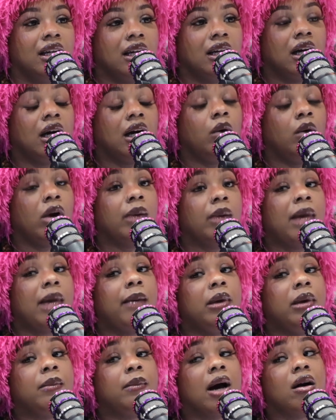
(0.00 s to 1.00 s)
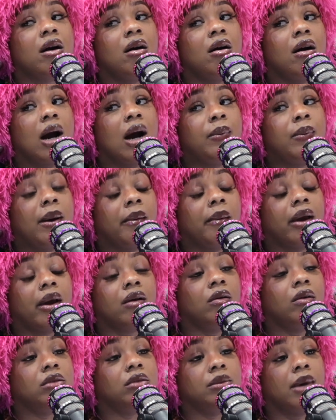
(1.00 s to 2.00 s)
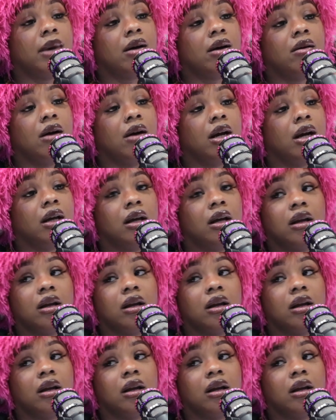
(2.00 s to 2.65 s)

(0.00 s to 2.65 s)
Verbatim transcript: Oh, where it I might be in my car. mic. I probably gotta go to my car and Oh get it.